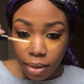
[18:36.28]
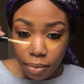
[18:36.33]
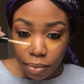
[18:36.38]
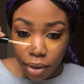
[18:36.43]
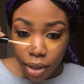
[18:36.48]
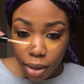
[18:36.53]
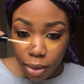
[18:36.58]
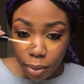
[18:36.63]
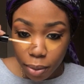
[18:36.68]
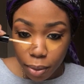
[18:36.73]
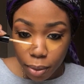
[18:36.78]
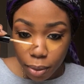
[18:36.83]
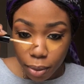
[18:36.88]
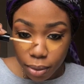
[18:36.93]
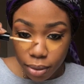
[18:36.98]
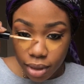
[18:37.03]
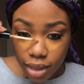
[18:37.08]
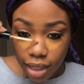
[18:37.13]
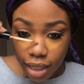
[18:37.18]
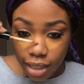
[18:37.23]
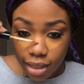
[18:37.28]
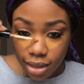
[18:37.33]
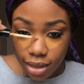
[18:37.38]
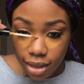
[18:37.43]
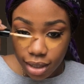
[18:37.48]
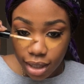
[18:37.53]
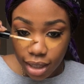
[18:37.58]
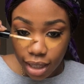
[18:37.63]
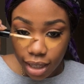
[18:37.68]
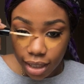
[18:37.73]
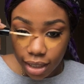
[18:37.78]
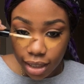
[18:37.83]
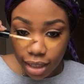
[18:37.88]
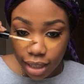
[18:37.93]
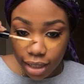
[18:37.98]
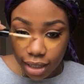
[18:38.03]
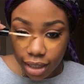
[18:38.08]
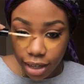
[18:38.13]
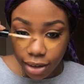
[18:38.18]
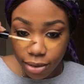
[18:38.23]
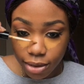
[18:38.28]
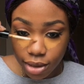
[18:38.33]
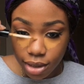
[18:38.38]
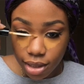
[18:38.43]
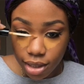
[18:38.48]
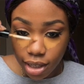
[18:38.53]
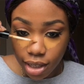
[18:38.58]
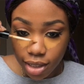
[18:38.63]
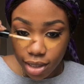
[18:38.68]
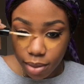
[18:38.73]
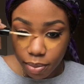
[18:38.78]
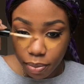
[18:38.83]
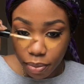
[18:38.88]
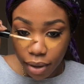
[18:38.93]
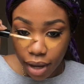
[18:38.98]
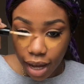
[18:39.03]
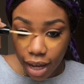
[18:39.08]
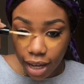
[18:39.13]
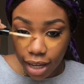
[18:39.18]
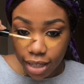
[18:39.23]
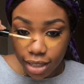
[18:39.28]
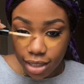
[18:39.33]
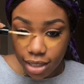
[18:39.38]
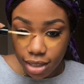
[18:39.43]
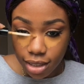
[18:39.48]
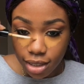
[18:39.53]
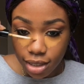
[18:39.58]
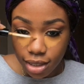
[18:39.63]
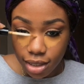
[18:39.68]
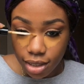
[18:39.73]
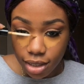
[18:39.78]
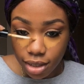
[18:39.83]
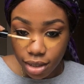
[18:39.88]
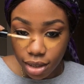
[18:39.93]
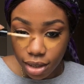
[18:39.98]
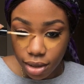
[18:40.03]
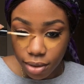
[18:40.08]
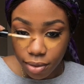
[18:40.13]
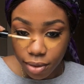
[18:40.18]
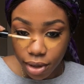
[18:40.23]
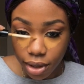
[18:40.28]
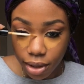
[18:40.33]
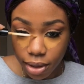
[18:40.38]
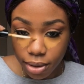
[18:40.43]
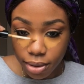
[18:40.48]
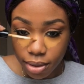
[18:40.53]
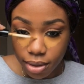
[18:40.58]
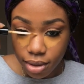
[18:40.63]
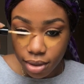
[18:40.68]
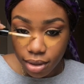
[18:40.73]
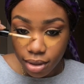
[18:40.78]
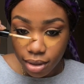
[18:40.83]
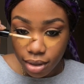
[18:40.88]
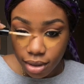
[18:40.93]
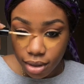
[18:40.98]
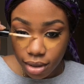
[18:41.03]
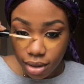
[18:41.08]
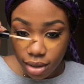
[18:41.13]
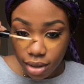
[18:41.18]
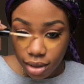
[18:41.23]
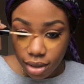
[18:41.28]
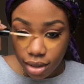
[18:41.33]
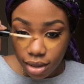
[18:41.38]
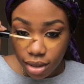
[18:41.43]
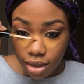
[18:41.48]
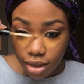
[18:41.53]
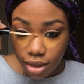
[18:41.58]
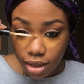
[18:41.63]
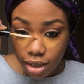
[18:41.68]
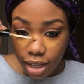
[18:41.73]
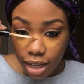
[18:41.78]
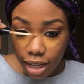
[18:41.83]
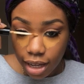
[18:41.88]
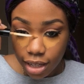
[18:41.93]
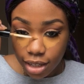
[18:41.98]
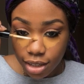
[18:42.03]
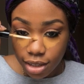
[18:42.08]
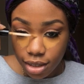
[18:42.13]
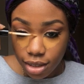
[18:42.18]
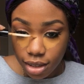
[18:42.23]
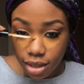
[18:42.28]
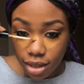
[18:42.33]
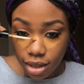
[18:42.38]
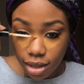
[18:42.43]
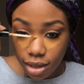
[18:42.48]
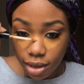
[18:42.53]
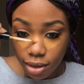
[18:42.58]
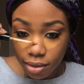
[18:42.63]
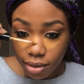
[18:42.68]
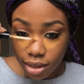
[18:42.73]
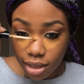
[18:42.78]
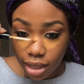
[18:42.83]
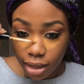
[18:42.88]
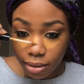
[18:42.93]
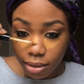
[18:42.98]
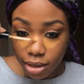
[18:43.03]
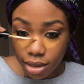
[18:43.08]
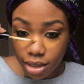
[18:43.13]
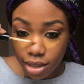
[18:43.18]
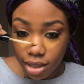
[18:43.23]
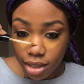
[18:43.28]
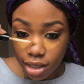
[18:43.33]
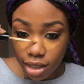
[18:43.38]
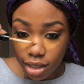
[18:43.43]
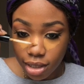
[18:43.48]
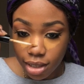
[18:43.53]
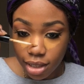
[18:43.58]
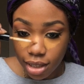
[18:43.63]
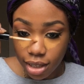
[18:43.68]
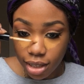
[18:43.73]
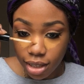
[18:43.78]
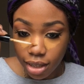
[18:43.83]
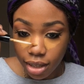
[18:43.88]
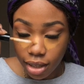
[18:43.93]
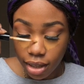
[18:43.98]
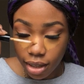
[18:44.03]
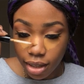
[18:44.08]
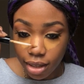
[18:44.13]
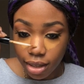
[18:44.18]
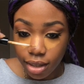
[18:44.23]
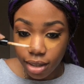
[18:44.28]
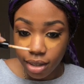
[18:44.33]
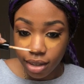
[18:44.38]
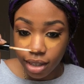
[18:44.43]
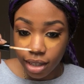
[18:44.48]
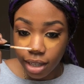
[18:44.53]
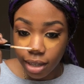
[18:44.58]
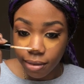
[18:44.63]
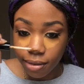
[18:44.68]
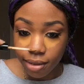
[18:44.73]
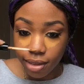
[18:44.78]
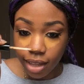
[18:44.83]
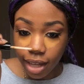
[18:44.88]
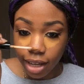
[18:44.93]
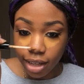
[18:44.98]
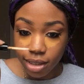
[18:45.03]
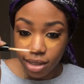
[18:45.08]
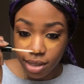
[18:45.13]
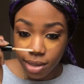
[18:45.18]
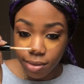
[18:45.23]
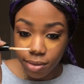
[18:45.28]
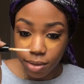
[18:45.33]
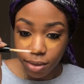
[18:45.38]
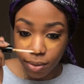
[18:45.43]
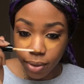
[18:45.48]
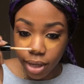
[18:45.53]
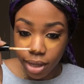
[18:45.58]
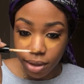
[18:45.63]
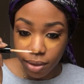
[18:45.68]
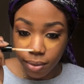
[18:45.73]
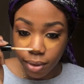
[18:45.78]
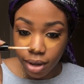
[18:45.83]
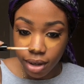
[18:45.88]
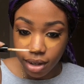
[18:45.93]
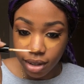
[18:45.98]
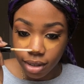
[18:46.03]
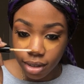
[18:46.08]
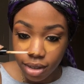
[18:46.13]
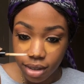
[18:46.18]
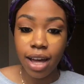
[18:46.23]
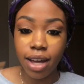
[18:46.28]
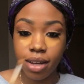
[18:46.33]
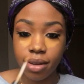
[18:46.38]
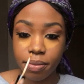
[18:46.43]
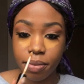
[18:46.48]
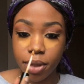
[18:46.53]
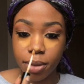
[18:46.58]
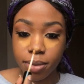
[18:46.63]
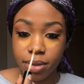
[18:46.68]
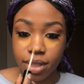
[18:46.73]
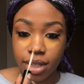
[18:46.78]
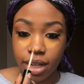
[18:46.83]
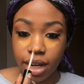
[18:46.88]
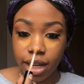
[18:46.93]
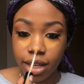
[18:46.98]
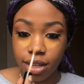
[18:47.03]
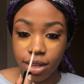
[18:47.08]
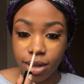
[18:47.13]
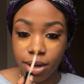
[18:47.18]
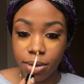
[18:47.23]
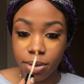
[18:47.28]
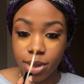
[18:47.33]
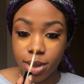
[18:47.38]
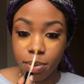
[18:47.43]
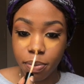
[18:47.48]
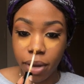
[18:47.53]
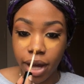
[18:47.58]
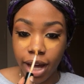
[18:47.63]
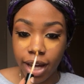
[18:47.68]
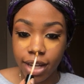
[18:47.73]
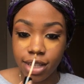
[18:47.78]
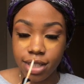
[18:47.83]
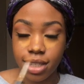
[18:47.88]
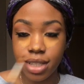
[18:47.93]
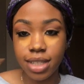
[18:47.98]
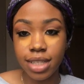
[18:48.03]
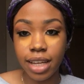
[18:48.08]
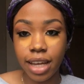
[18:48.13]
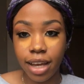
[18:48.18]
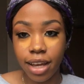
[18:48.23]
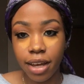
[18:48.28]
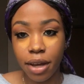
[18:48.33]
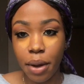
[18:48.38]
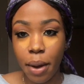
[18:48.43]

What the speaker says: people tend to think that they're in such bad scenarios, and a lot of the time you just need to give thanks for where you are. People say like, oh, it's bad to say